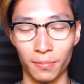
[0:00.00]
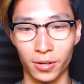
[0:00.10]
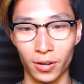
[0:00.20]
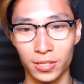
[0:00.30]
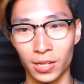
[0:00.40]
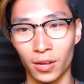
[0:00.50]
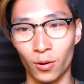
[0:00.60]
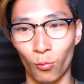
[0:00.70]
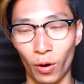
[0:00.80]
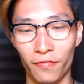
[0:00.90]
because
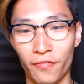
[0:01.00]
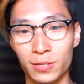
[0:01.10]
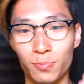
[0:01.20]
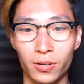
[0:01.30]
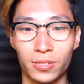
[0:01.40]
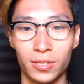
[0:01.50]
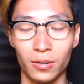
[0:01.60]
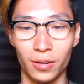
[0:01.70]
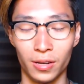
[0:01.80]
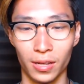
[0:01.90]
what Facebook is
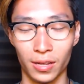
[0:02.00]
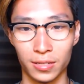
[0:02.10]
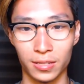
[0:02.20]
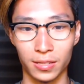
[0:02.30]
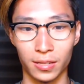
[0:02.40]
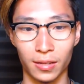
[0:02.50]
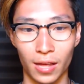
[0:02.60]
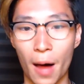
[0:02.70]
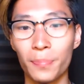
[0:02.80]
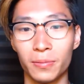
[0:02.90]
doing is
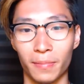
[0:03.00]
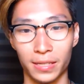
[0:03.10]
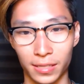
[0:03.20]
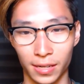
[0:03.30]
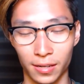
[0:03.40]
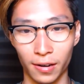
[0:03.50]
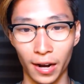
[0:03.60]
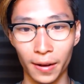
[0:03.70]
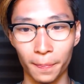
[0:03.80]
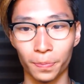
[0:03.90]
optimizing it,
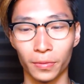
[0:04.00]
right?